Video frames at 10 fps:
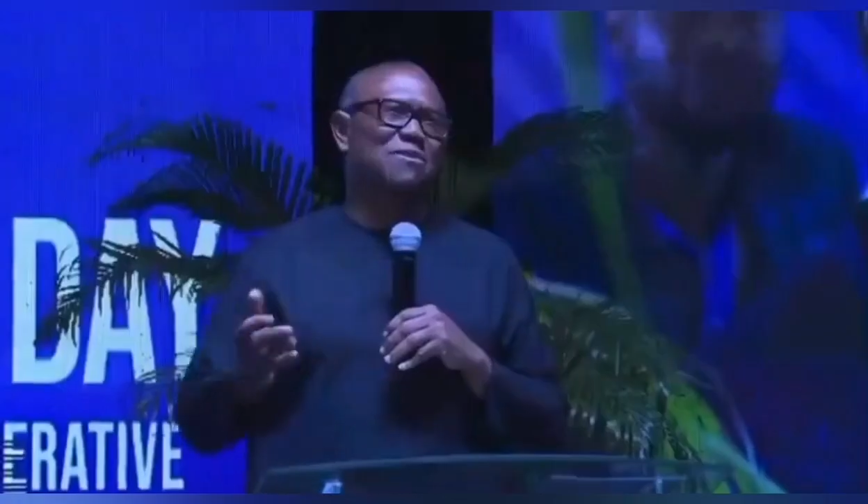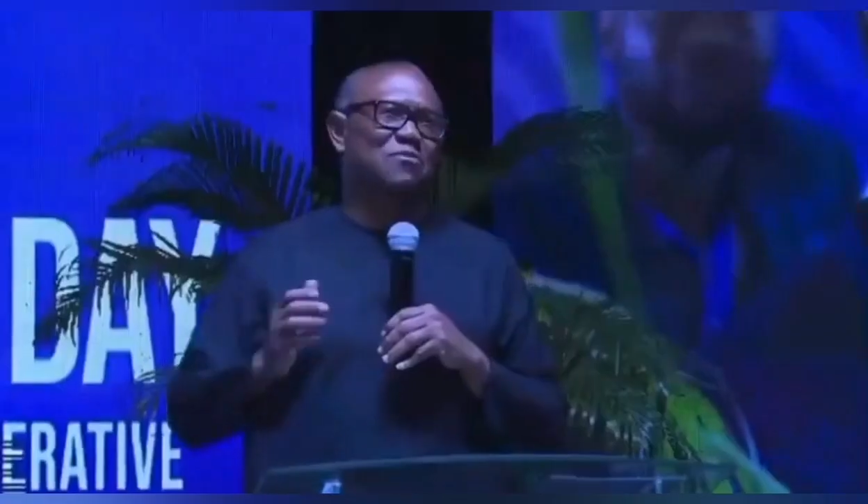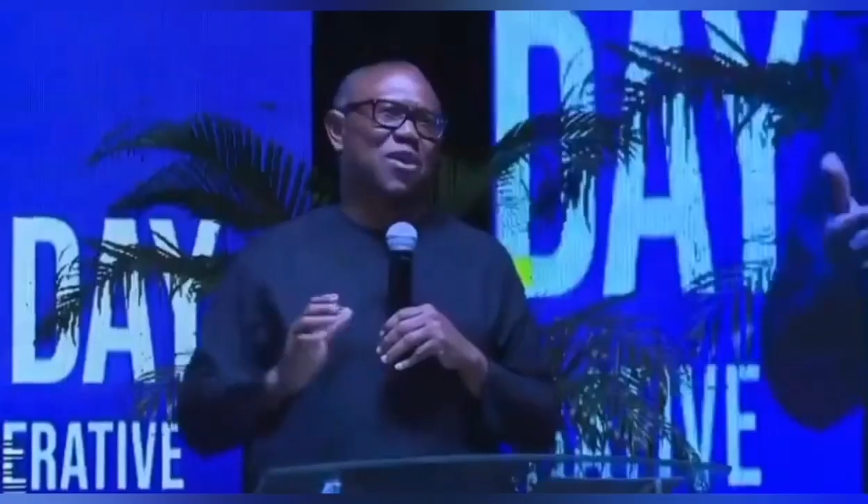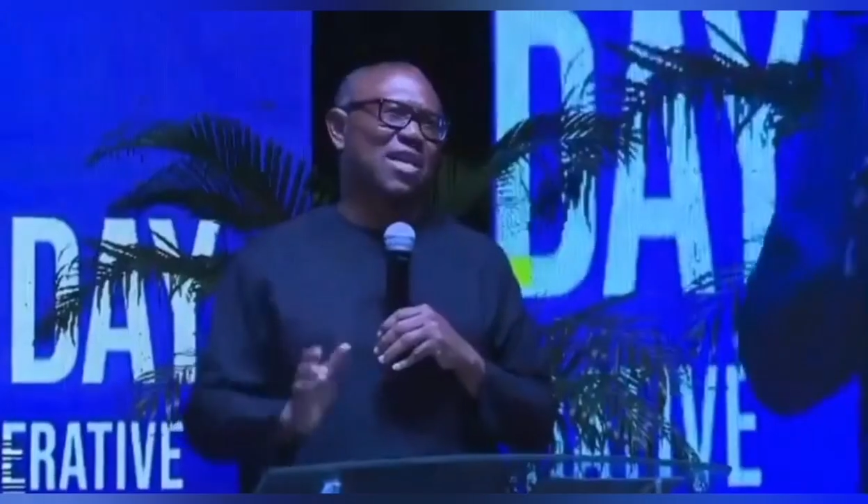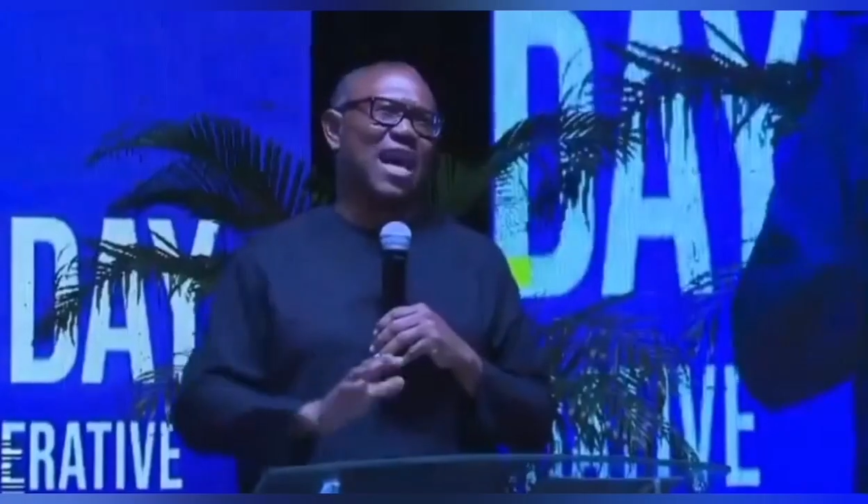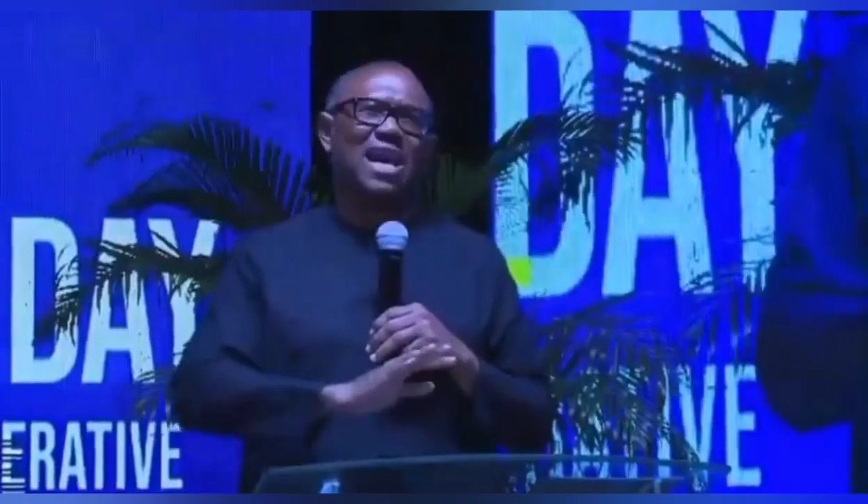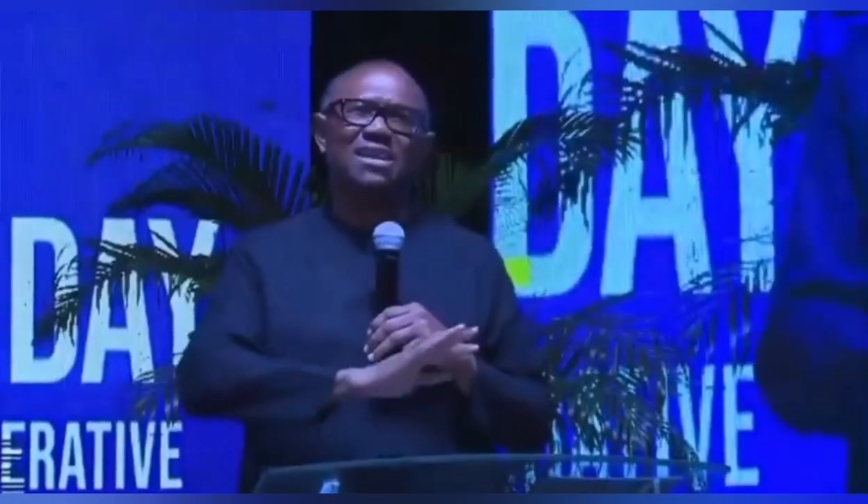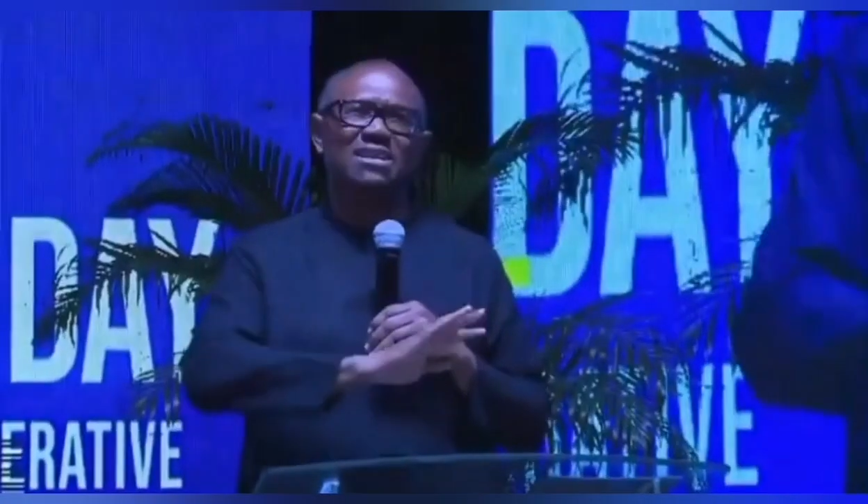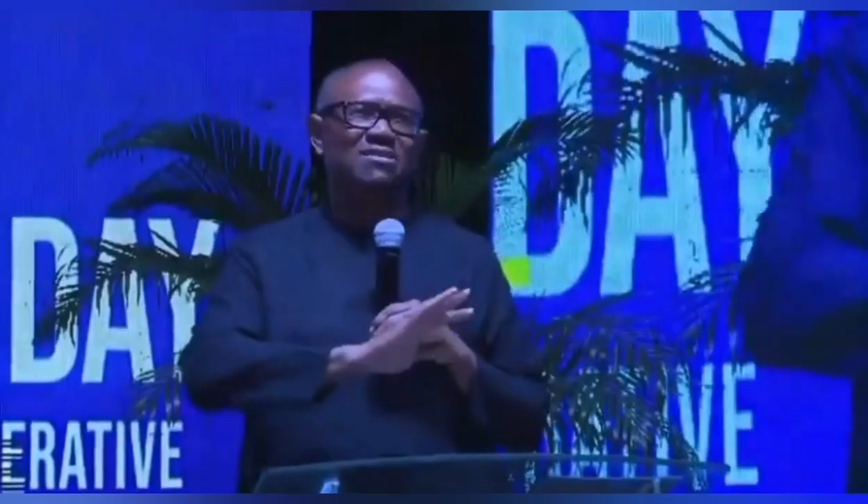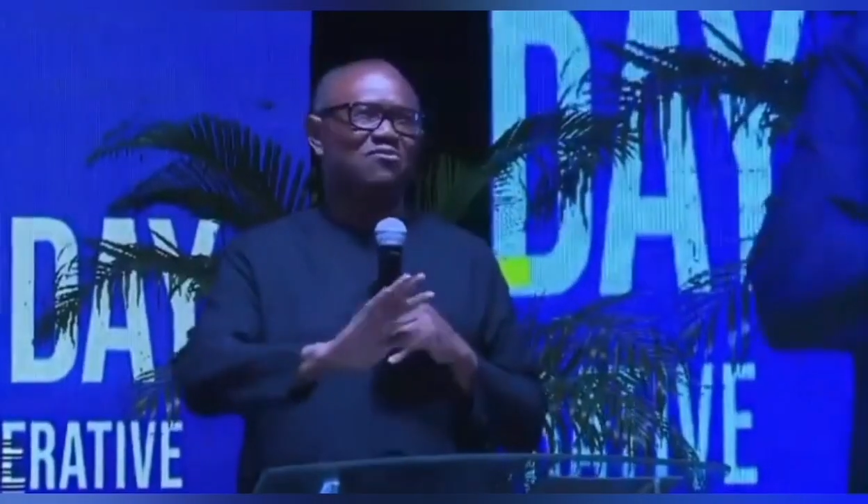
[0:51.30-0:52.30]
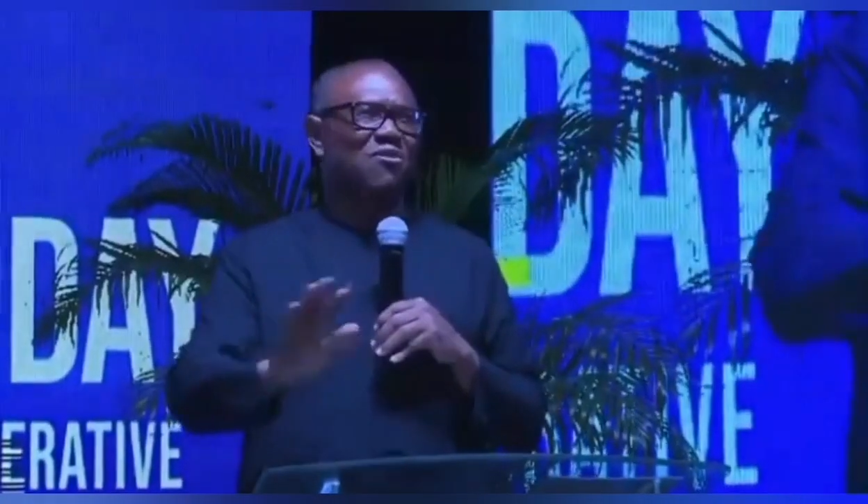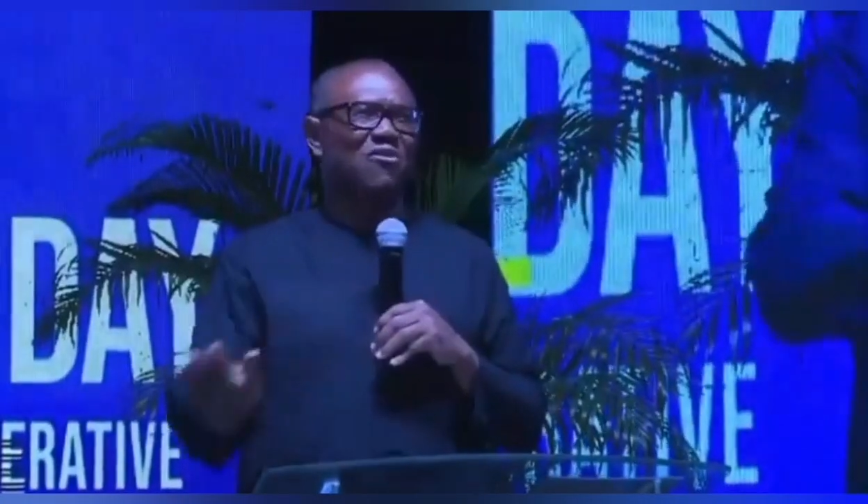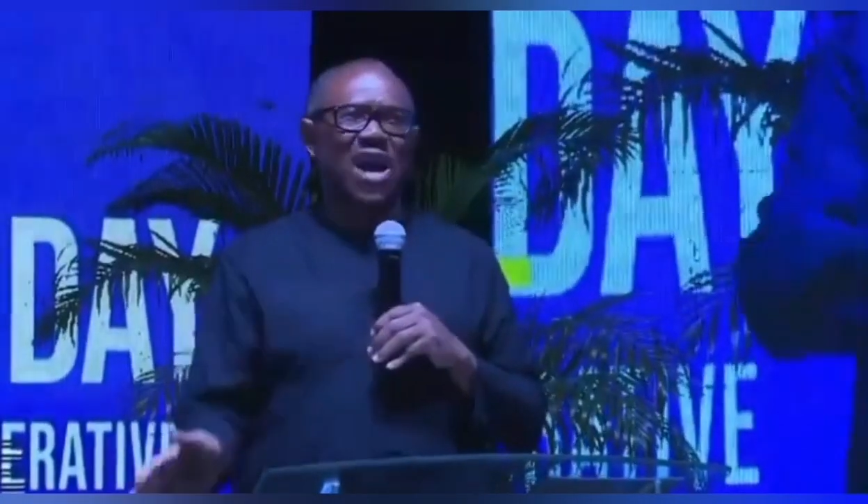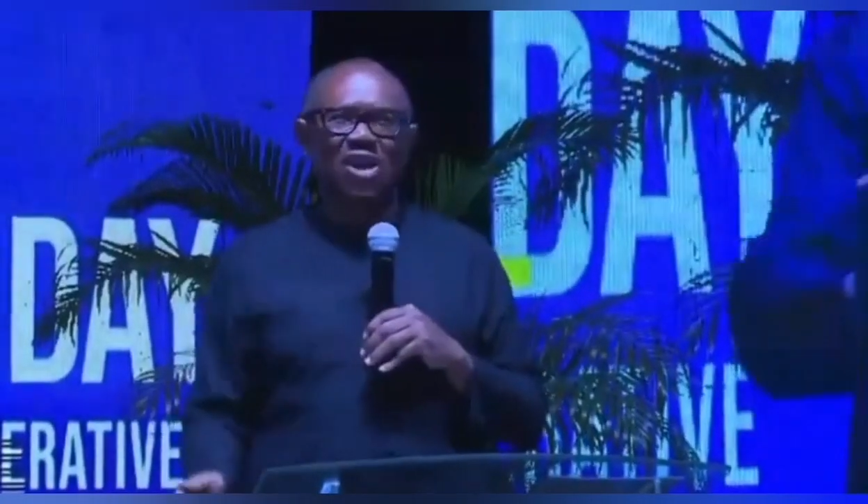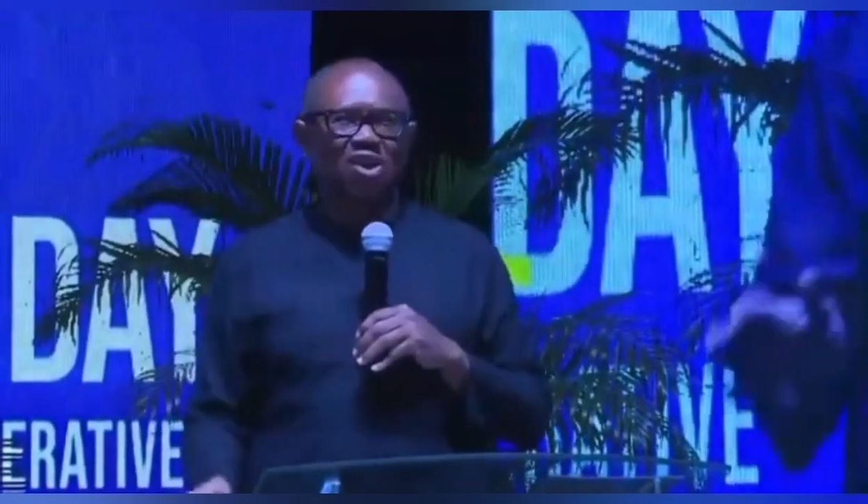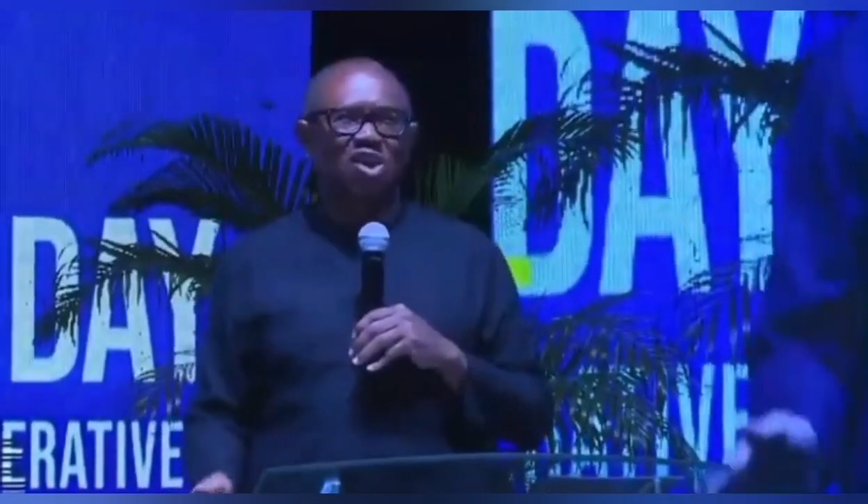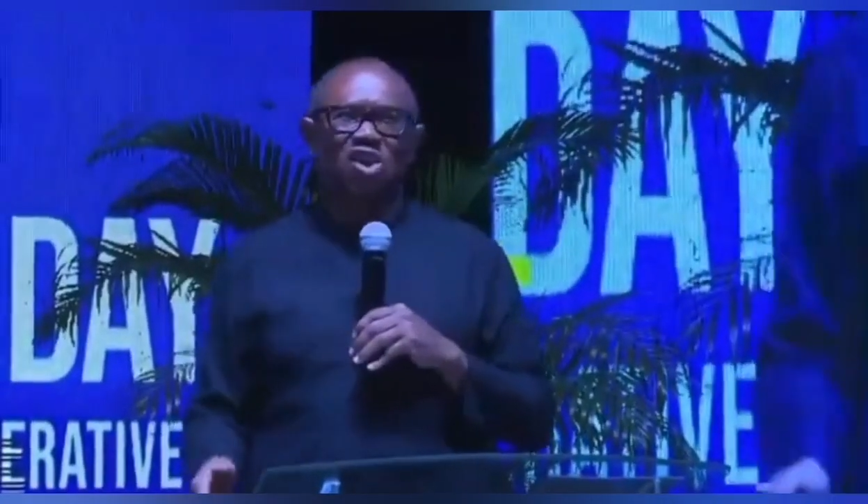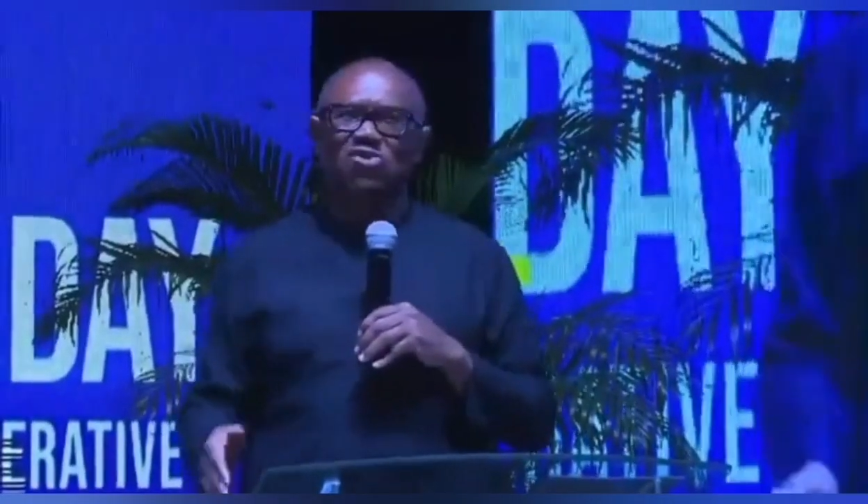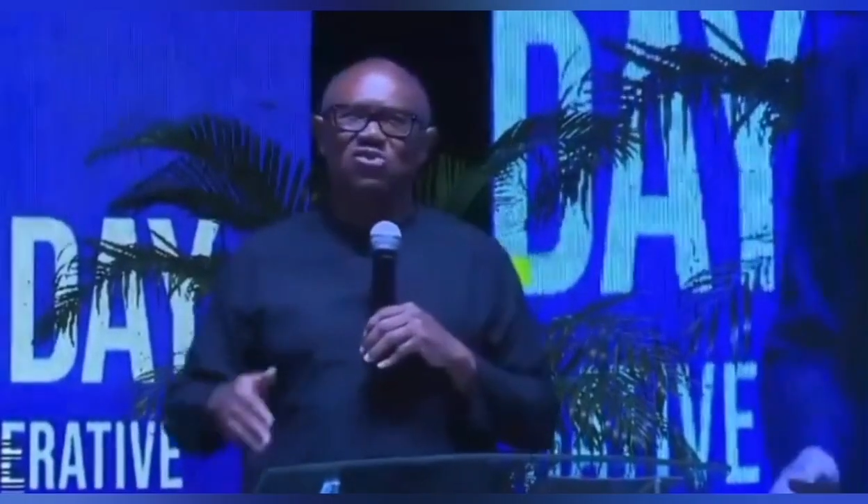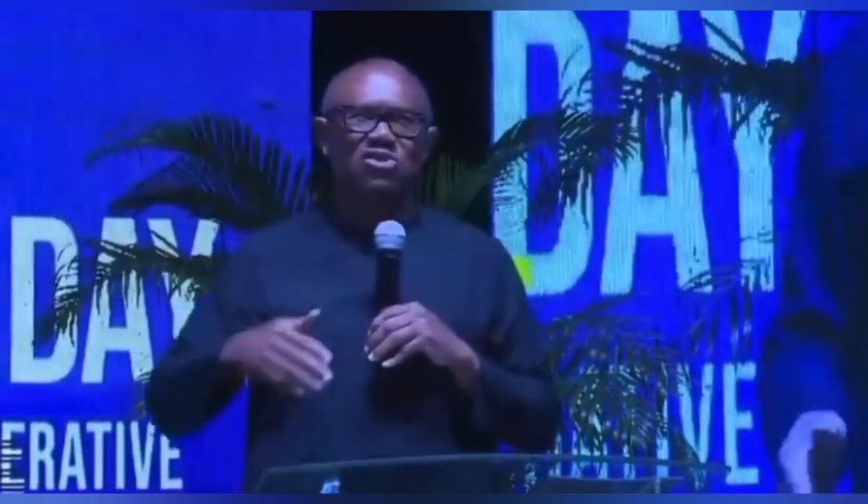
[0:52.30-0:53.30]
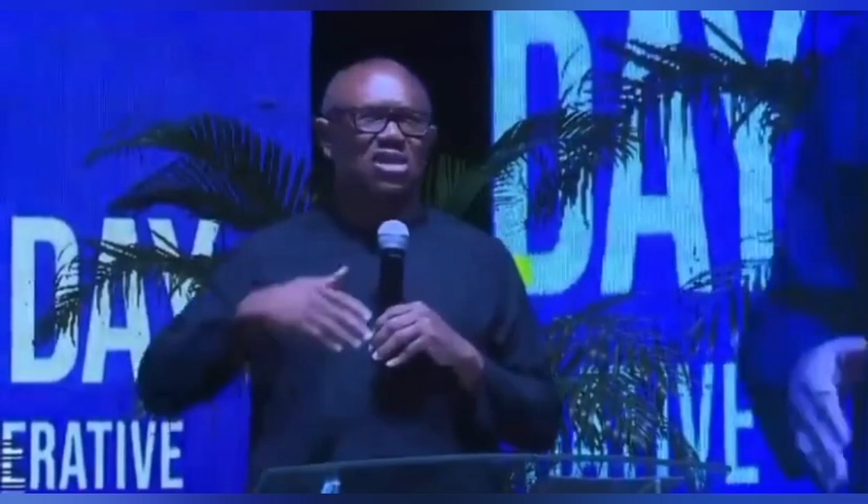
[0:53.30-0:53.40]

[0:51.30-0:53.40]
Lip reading: brother. We're very close.